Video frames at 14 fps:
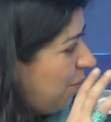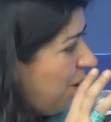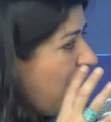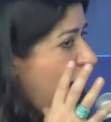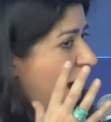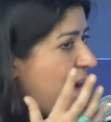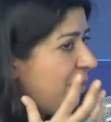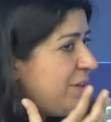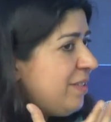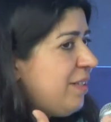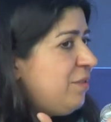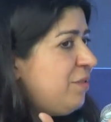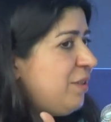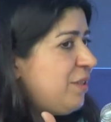how does
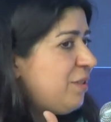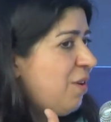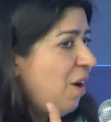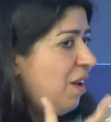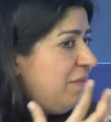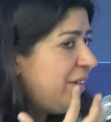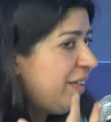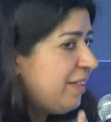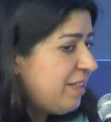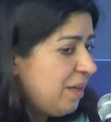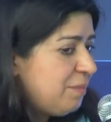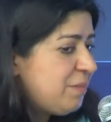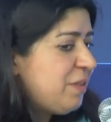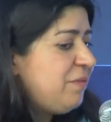it resolve in
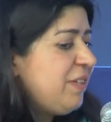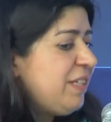terms of a